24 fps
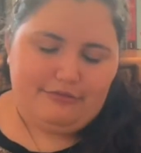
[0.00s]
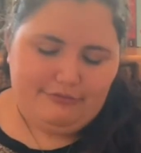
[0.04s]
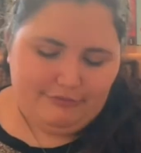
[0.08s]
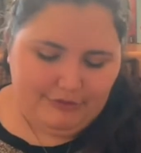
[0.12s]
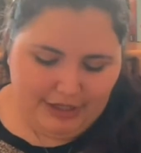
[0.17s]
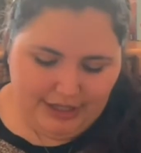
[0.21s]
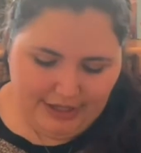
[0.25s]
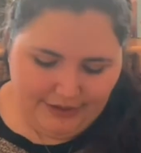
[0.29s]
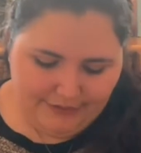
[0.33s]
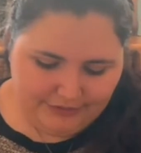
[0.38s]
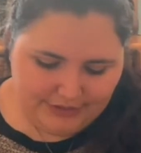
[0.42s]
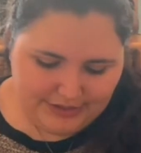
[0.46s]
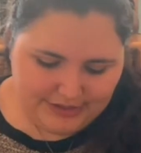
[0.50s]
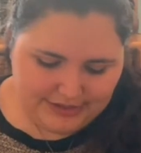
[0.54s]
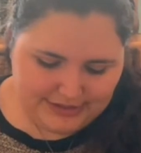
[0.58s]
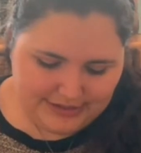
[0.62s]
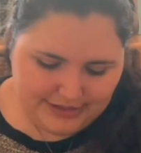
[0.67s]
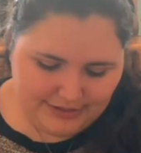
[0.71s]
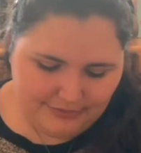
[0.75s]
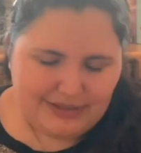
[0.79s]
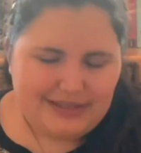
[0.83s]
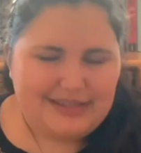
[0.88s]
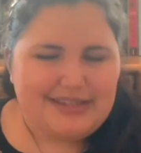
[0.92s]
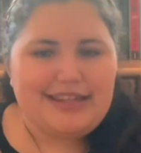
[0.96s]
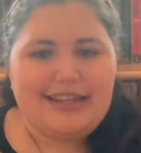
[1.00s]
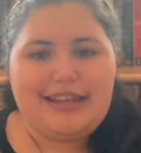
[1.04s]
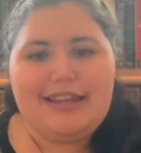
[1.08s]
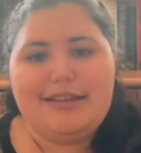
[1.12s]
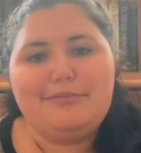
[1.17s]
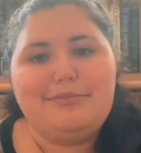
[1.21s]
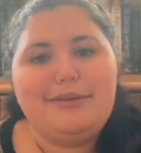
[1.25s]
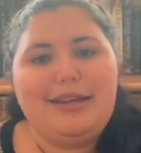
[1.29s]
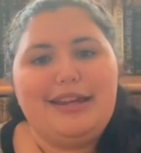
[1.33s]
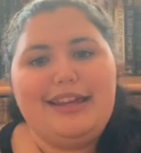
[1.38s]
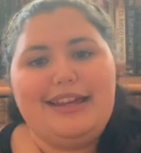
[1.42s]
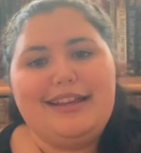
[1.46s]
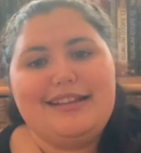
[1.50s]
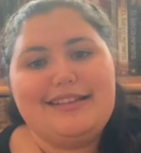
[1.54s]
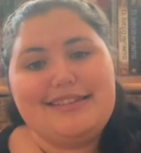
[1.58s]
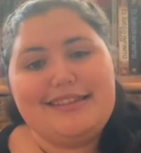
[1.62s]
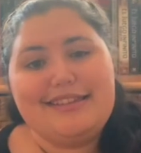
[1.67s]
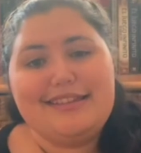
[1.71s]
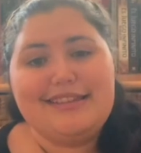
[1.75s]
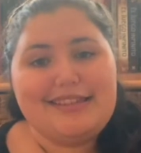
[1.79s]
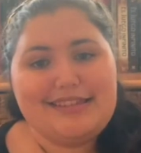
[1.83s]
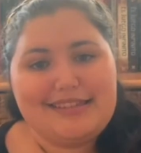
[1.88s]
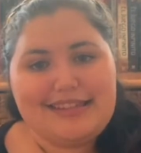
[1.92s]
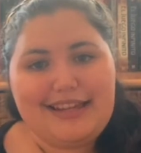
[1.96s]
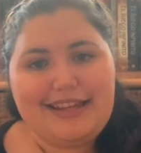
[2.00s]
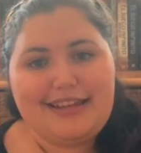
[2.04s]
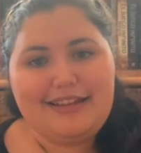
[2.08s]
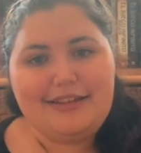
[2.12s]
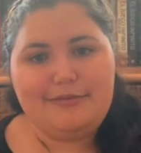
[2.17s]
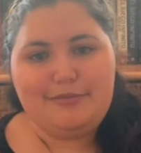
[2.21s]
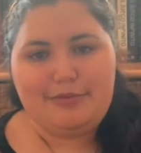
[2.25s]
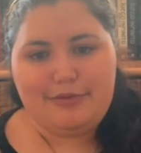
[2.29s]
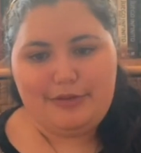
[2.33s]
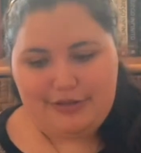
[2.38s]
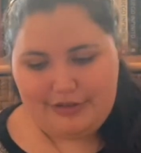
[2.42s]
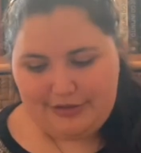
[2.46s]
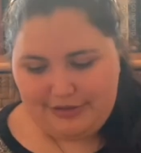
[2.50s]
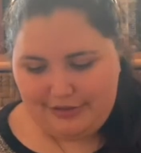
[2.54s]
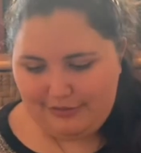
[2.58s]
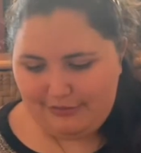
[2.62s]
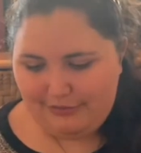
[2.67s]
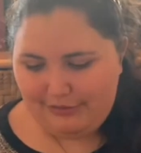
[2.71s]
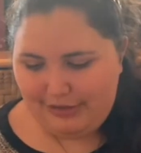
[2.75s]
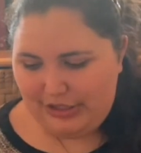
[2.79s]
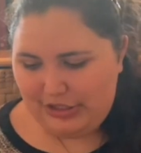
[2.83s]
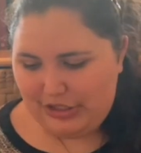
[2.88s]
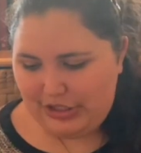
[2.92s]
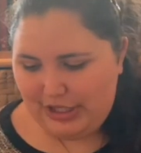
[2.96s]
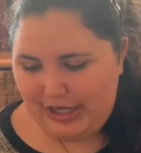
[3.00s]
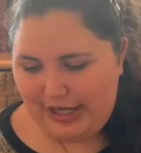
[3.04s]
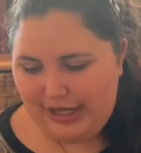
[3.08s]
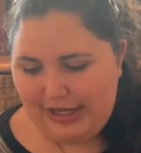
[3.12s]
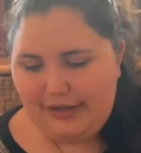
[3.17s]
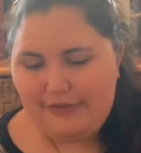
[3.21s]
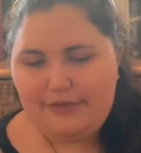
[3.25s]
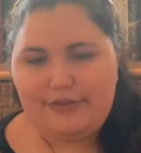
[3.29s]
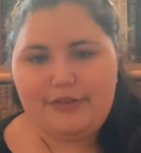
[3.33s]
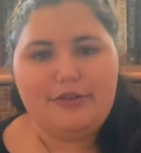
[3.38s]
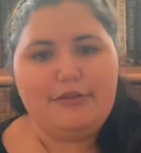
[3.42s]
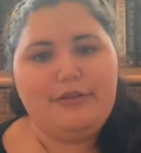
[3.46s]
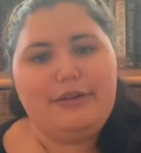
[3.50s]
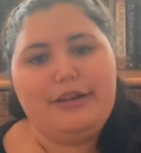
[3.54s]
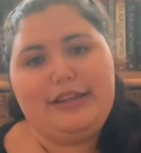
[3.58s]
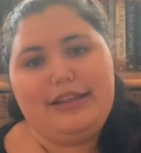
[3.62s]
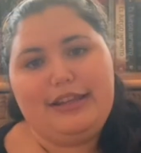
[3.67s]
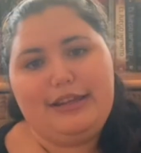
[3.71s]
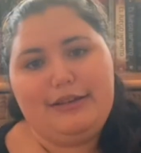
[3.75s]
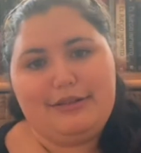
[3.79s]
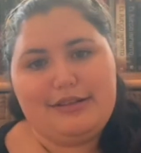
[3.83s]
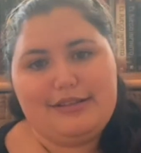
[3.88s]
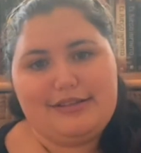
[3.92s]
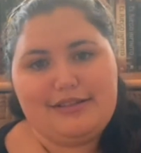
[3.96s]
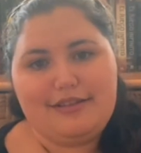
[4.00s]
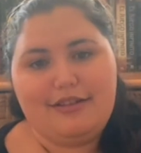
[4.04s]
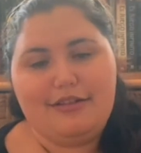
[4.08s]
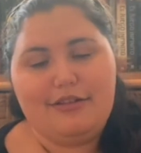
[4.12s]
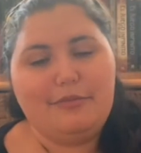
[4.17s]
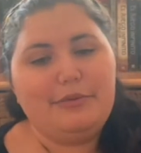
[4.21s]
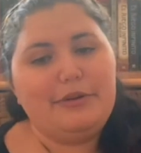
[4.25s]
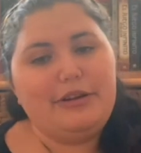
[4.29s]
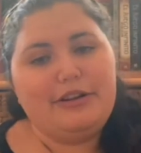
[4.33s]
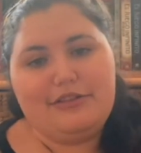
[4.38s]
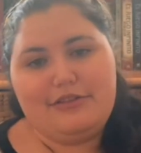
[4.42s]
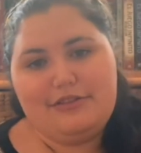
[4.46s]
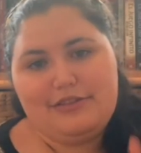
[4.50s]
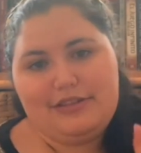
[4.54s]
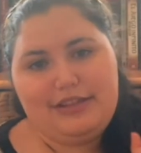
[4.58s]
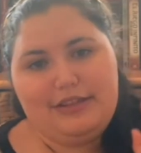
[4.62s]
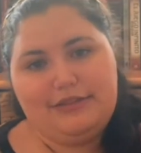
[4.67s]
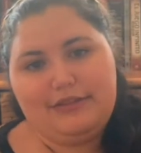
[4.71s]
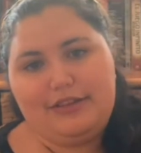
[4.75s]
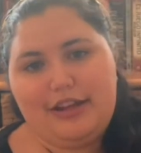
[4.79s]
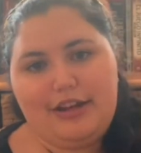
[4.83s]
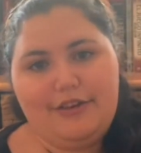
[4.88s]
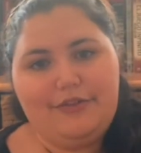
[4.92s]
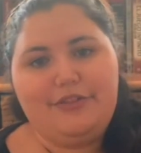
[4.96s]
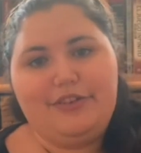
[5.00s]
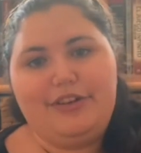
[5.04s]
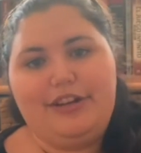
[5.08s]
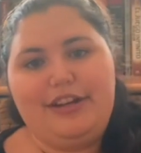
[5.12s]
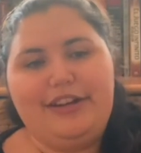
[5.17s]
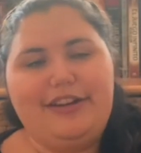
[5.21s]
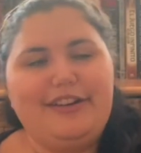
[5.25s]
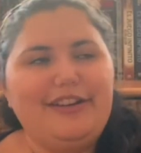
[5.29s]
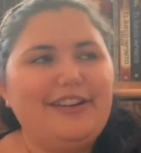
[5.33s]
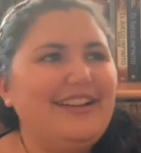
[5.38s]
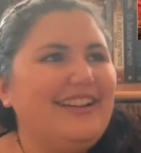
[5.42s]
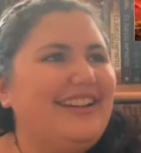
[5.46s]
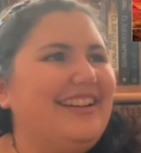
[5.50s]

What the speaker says: We'll have to see once I get my hands on the second book, which I have no idea what it's called, but I'll just leave the cover here.